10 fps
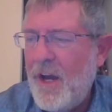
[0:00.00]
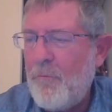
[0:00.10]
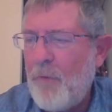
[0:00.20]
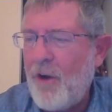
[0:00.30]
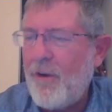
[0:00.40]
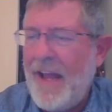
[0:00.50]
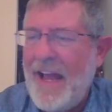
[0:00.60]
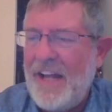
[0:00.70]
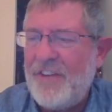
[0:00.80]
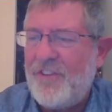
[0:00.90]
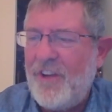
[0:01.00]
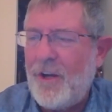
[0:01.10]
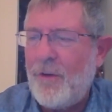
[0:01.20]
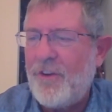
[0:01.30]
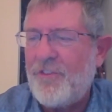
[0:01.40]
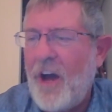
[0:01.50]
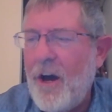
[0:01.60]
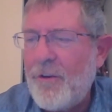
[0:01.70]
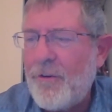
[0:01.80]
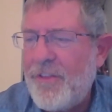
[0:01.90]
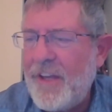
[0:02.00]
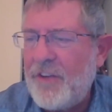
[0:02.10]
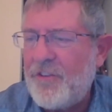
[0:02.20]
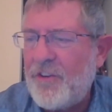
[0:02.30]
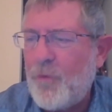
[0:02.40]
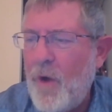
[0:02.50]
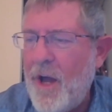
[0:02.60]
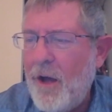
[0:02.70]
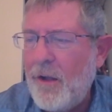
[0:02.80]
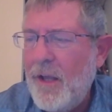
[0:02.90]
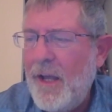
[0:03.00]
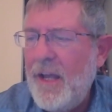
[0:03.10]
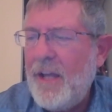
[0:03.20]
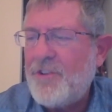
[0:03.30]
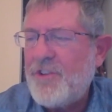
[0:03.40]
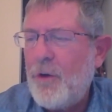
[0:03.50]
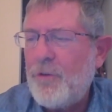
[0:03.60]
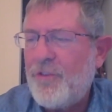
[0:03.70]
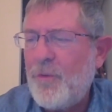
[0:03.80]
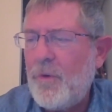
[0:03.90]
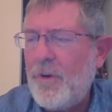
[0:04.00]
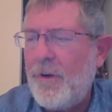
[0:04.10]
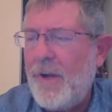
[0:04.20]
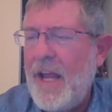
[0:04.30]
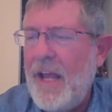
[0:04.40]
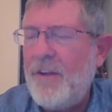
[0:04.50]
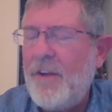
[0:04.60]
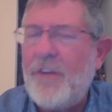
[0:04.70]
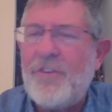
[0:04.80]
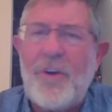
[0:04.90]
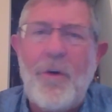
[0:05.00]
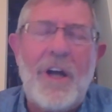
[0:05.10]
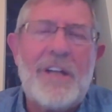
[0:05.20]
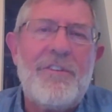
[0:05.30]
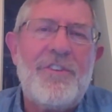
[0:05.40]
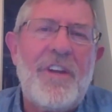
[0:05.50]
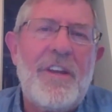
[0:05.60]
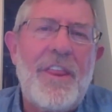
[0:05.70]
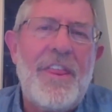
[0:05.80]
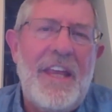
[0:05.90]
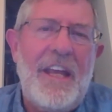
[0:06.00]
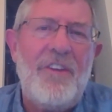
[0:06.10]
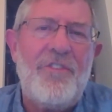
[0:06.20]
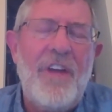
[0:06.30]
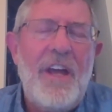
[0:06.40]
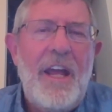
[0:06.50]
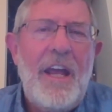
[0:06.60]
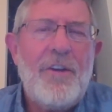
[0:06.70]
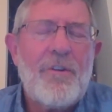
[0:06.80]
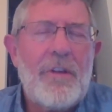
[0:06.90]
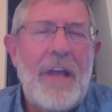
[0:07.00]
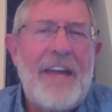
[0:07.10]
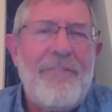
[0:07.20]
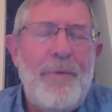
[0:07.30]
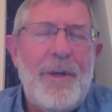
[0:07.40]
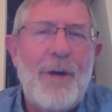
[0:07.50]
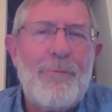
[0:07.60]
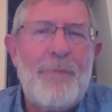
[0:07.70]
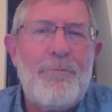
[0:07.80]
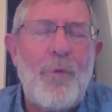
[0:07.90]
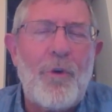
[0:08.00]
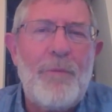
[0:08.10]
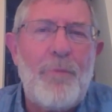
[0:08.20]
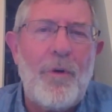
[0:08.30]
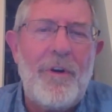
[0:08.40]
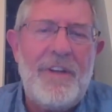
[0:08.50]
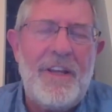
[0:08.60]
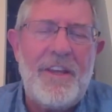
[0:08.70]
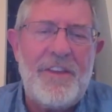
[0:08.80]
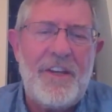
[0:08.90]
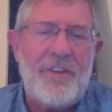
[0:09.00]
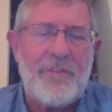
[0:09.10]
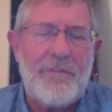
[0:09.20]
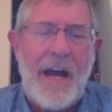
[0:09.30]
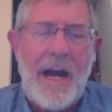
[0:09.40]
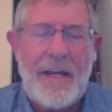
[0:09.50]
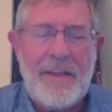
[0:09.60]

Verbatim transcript: Mark adds, you know, there's other things as well, it chokes the word. And so all of a sudden things in your life become more important than the things of God.